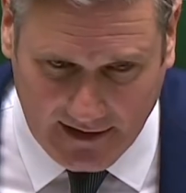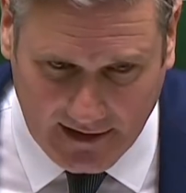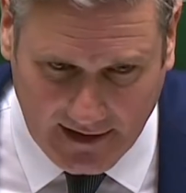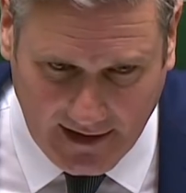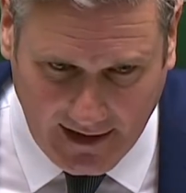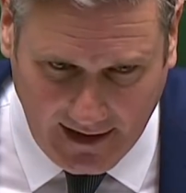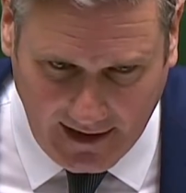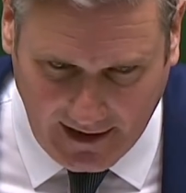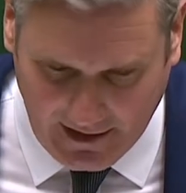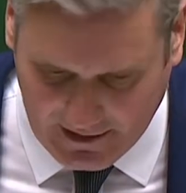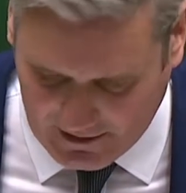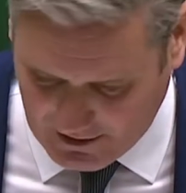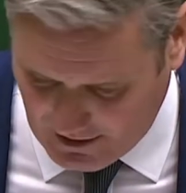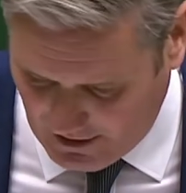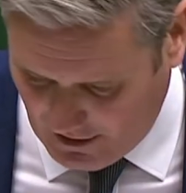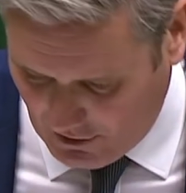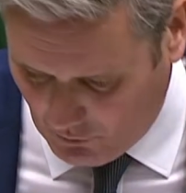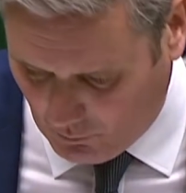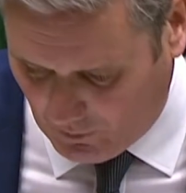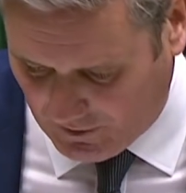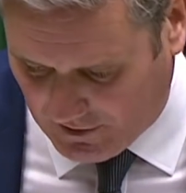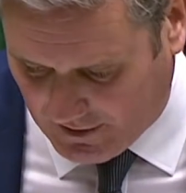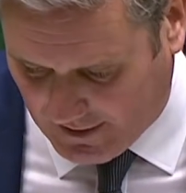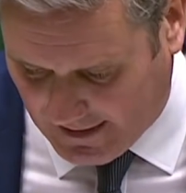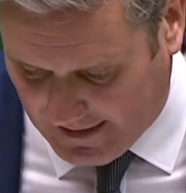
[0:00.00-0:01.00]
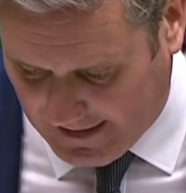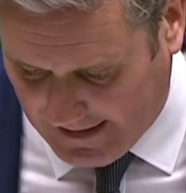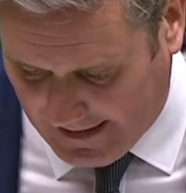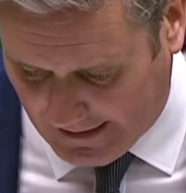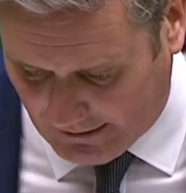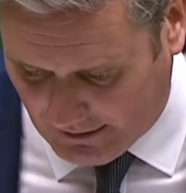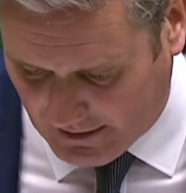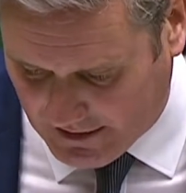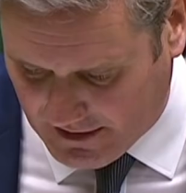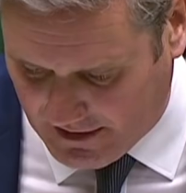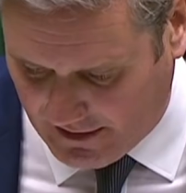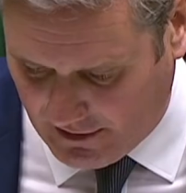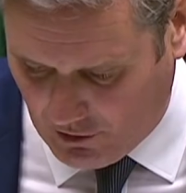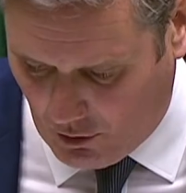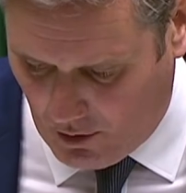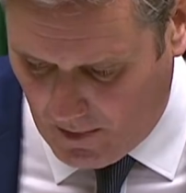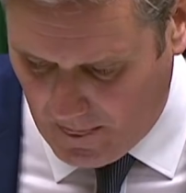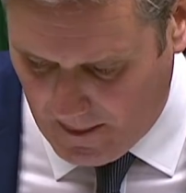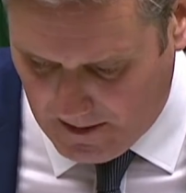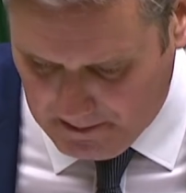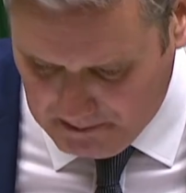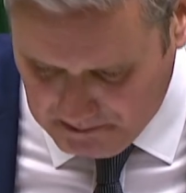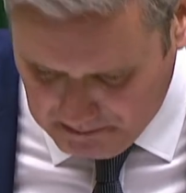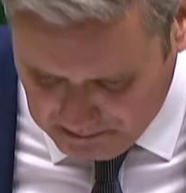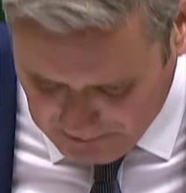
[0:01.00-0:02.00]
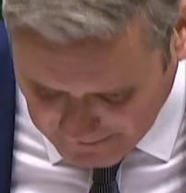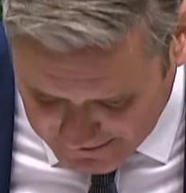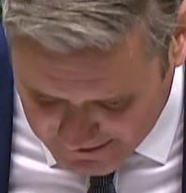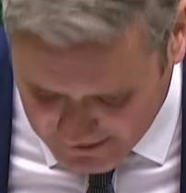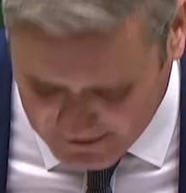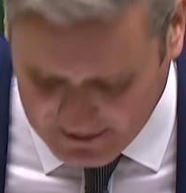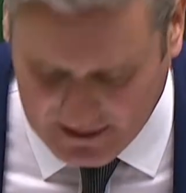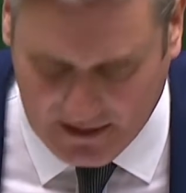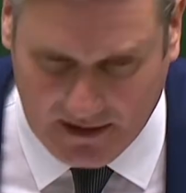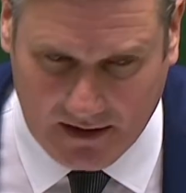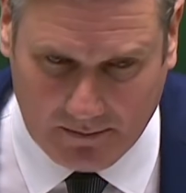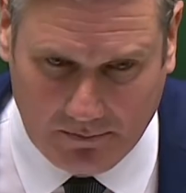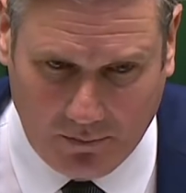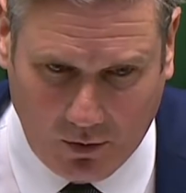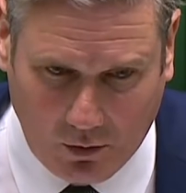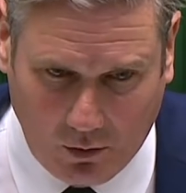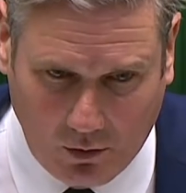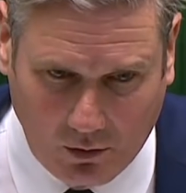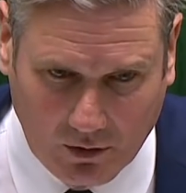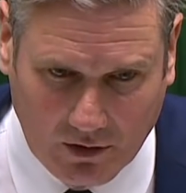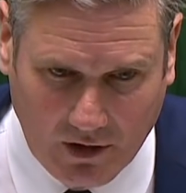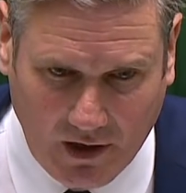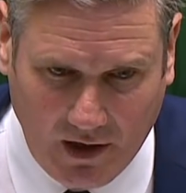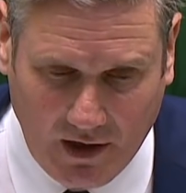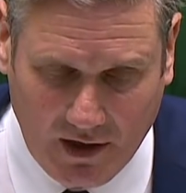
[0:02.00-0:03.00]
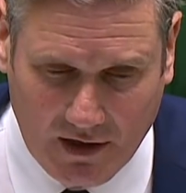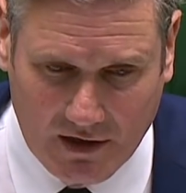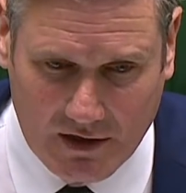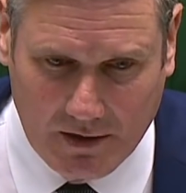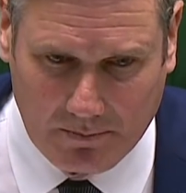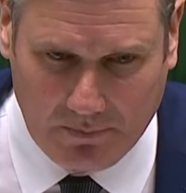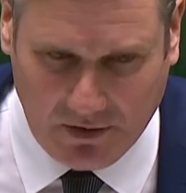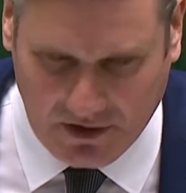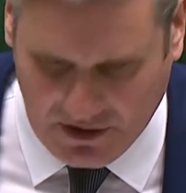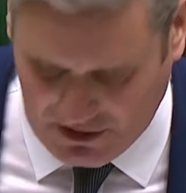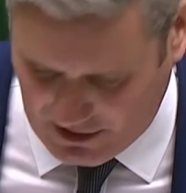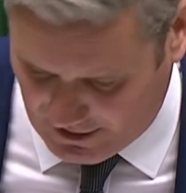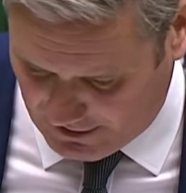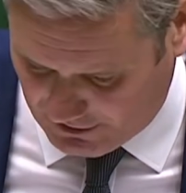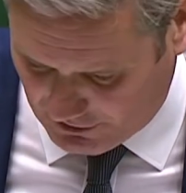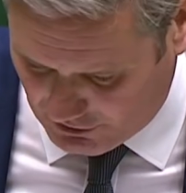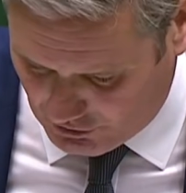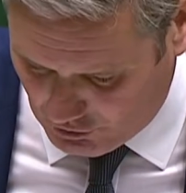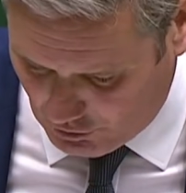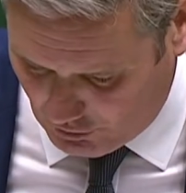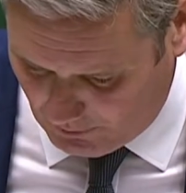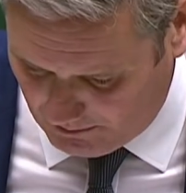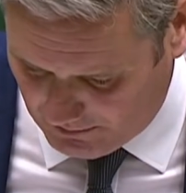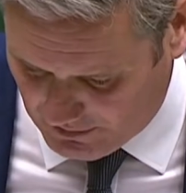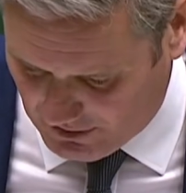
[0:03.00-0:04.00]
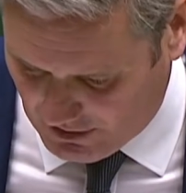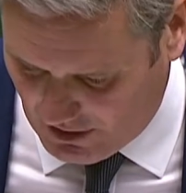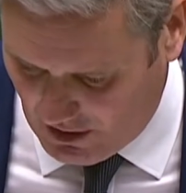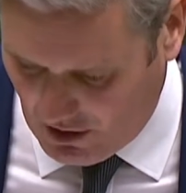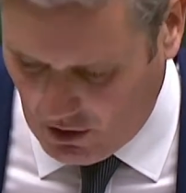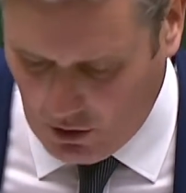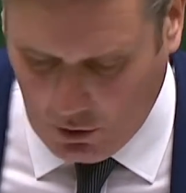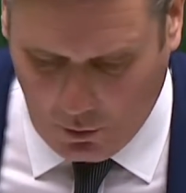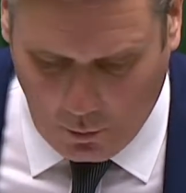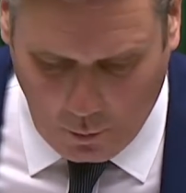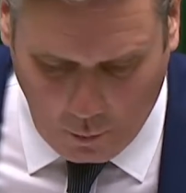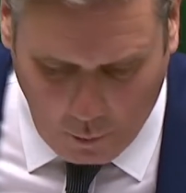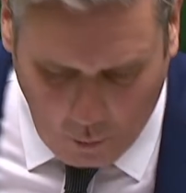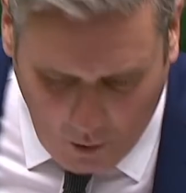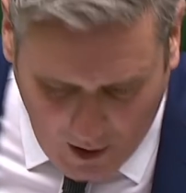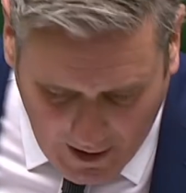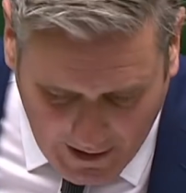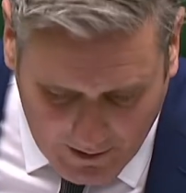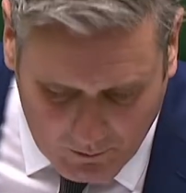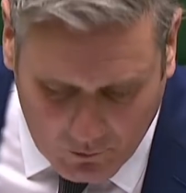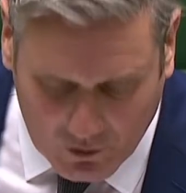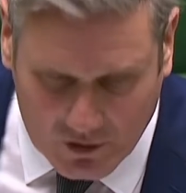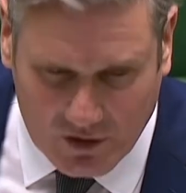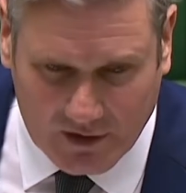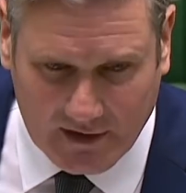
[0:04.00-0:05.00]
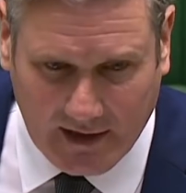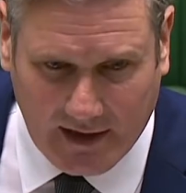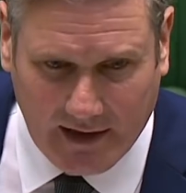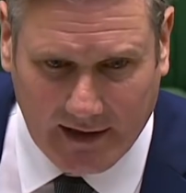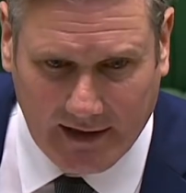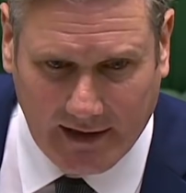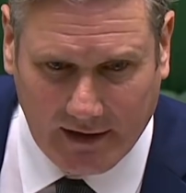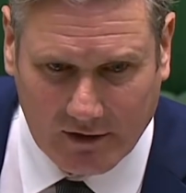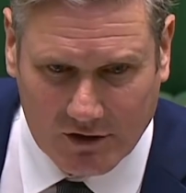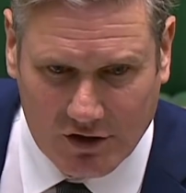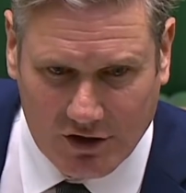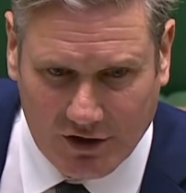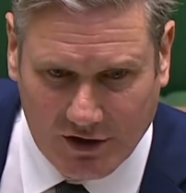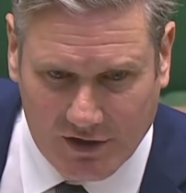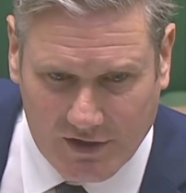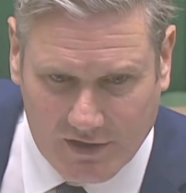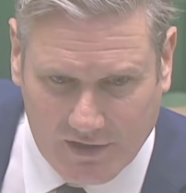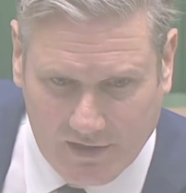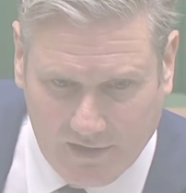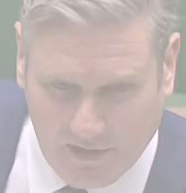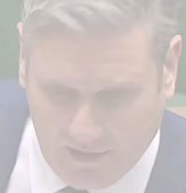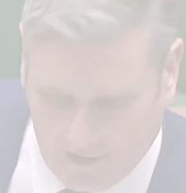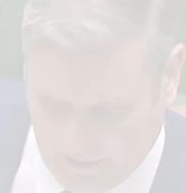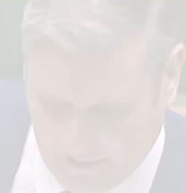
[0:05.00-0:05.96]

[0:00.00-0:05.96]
in hand with clarity on the business support to protect jobs. Why wasn't that announced yesterday?